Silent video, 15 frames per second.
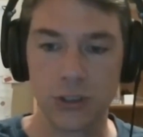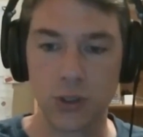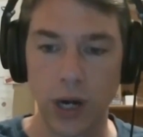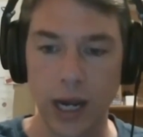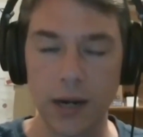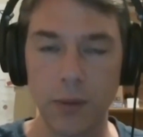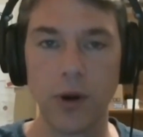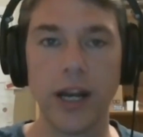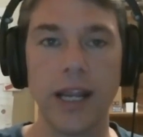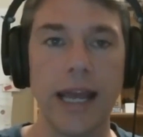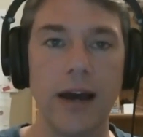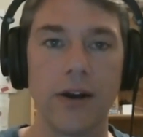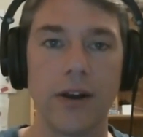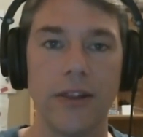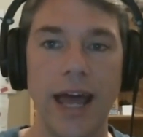try to break
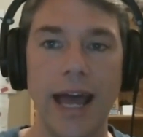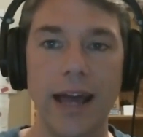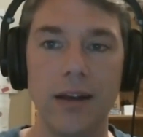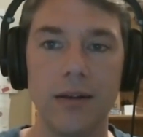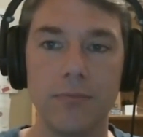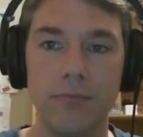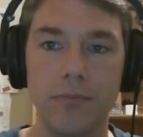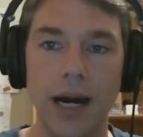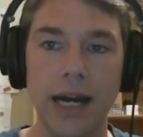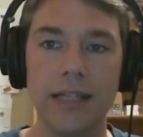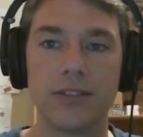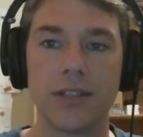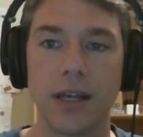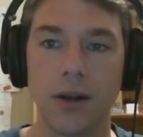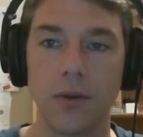out of that
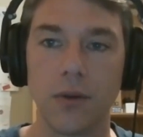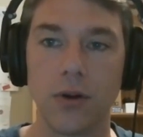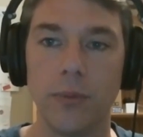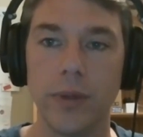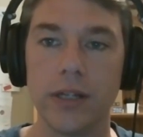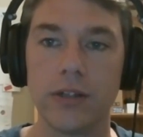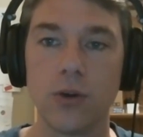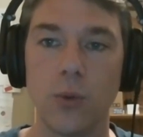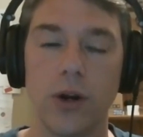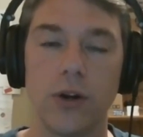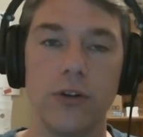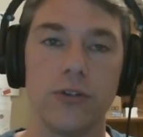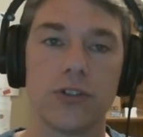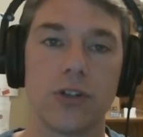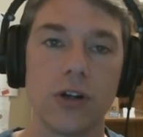mindset a little bit to where
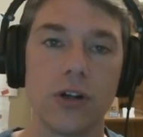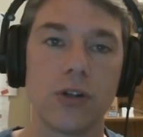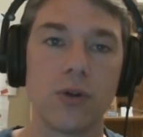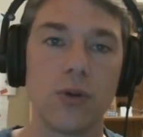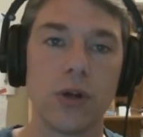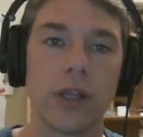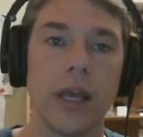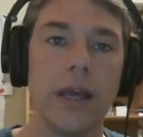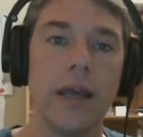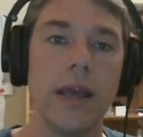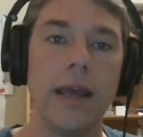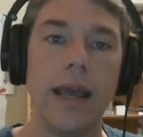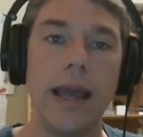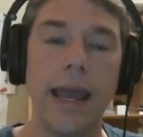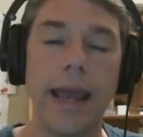you start to look
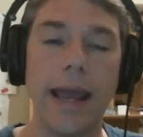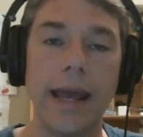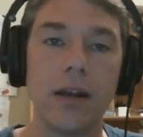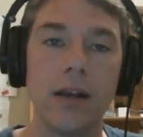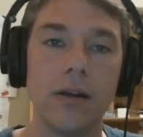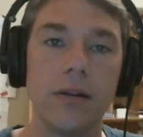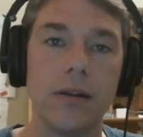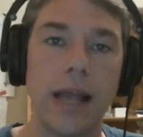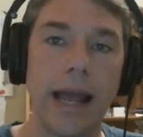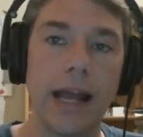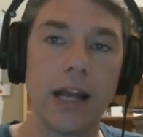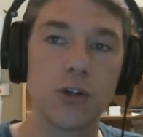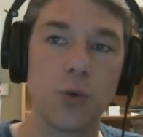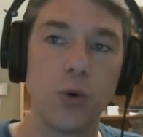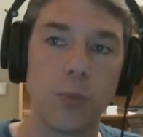at
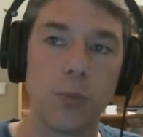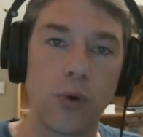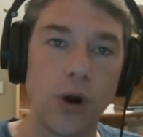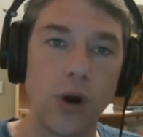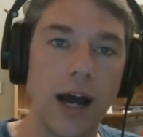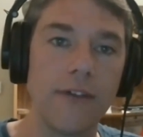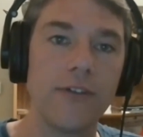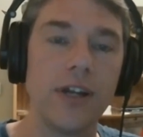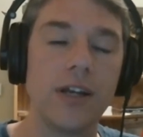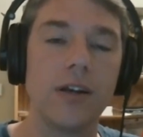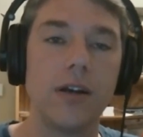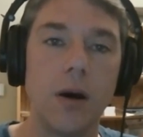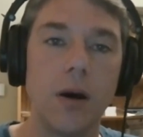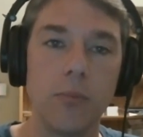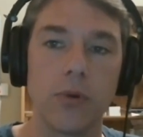actual profit
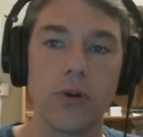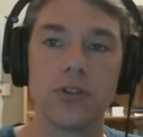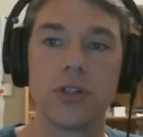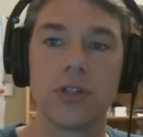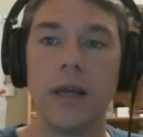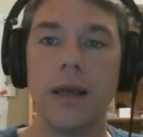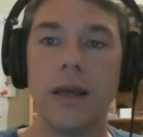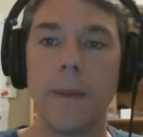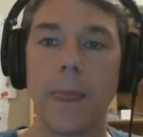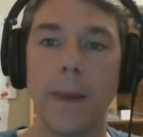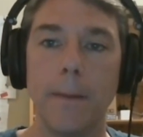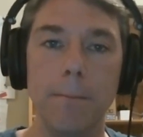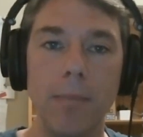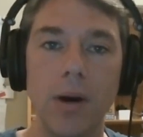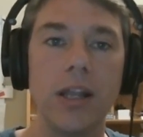numbers,
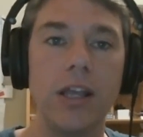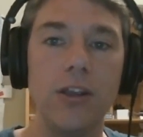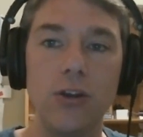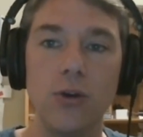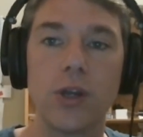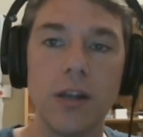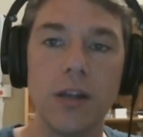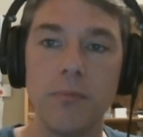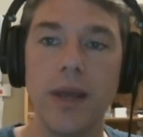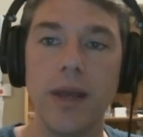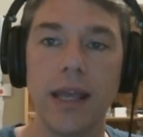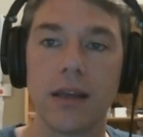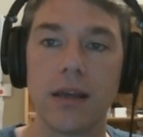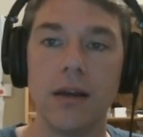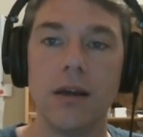money you can
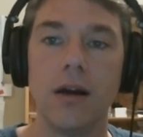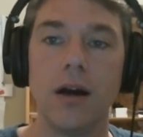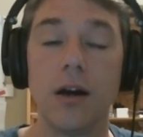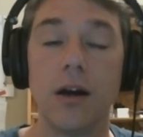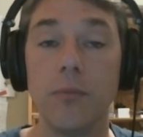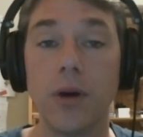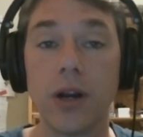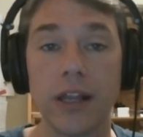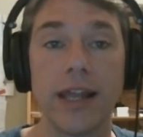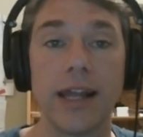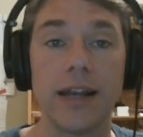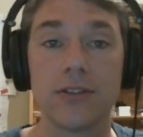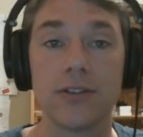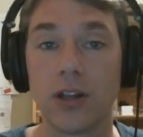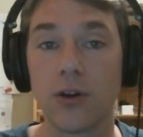make on money
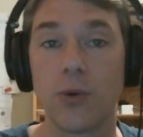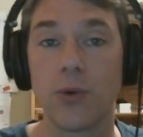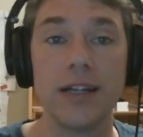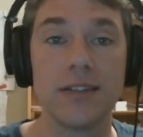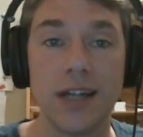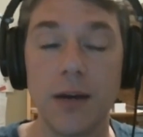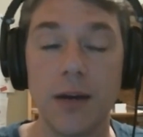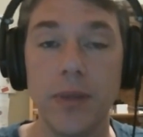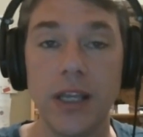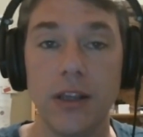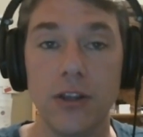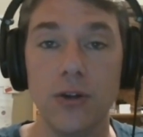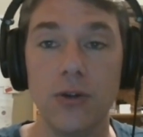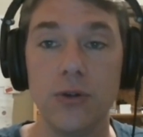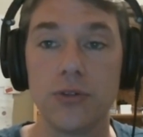that is otherwise not
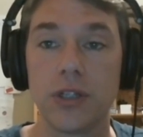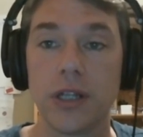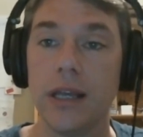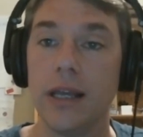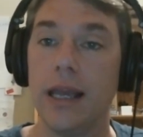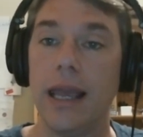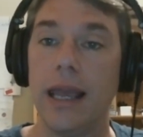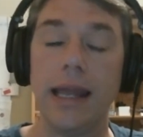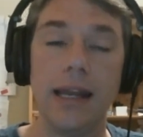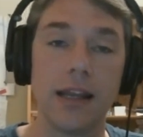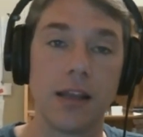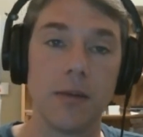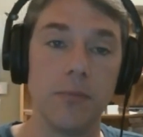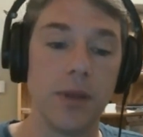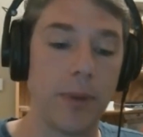being used, and
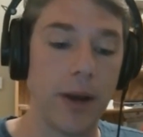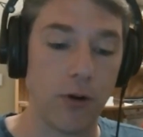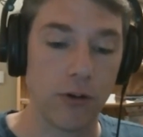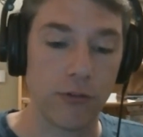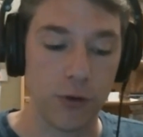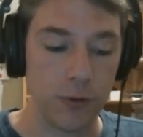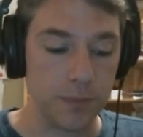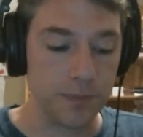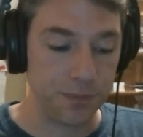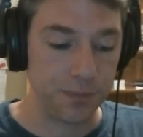it can be powerful.